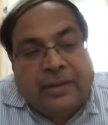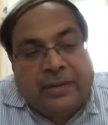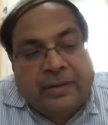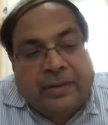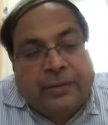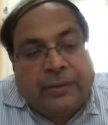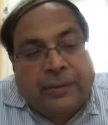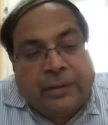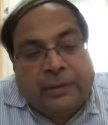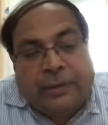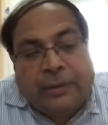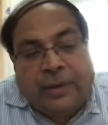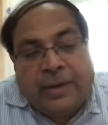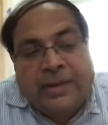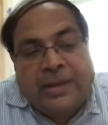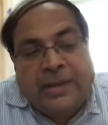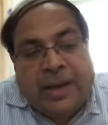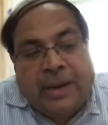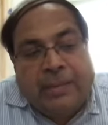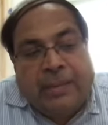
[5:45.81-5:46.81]
This is for the
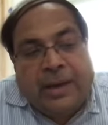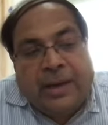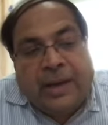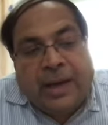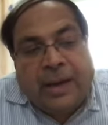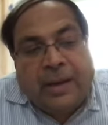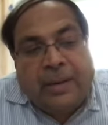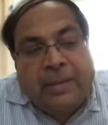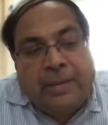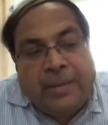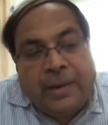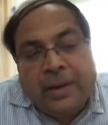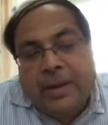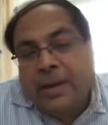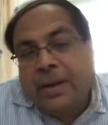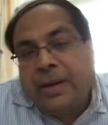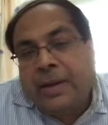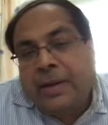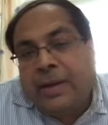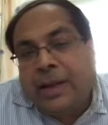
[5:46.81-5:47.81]
first time that I am
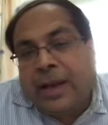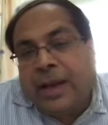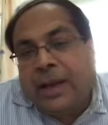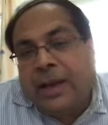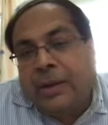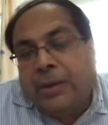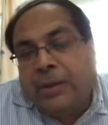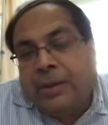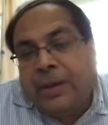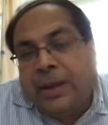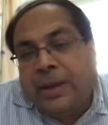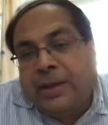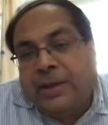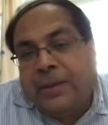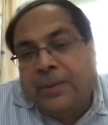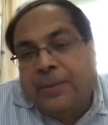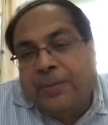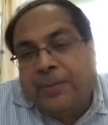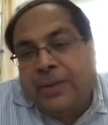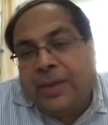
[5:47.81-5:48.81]
telling you
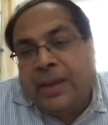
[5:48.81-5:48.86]
that